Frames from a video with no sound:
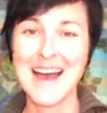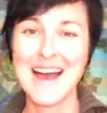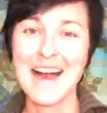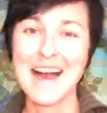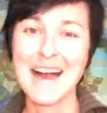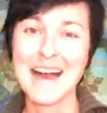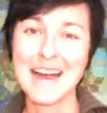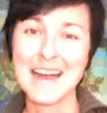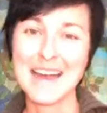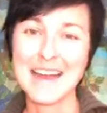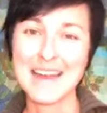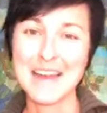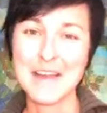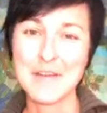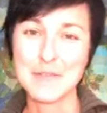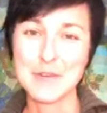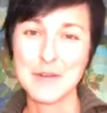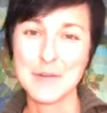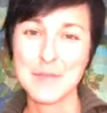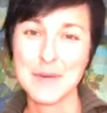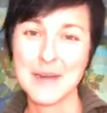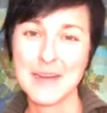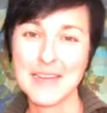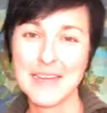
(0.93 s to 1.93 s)
Hi
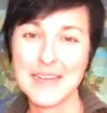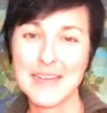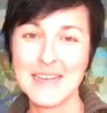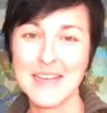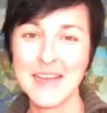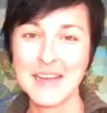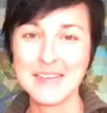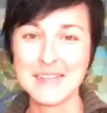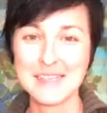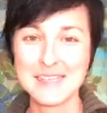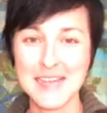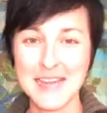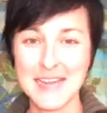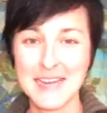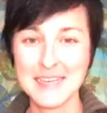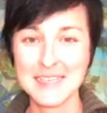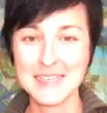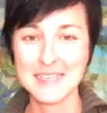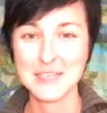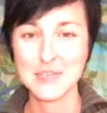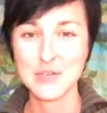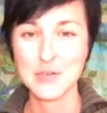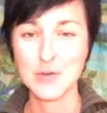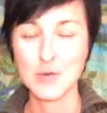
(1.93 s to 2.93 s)
everybody, I decided
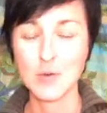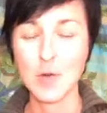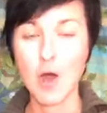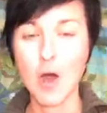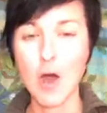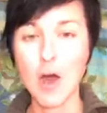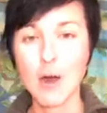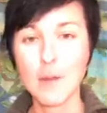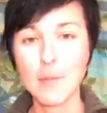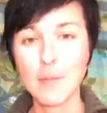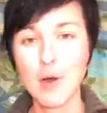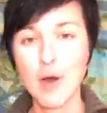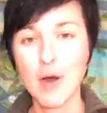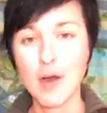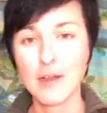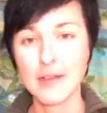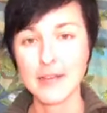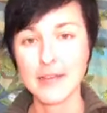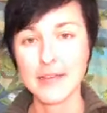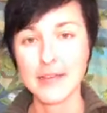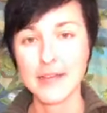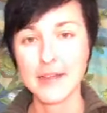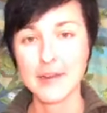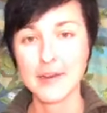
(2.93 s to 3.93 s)
to hop on
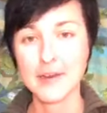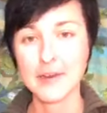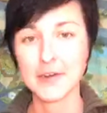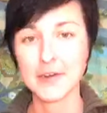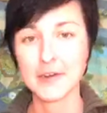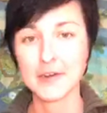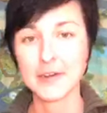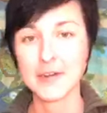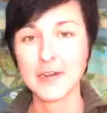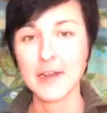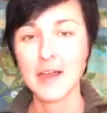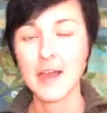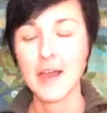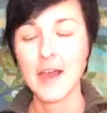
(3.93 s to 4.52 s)
here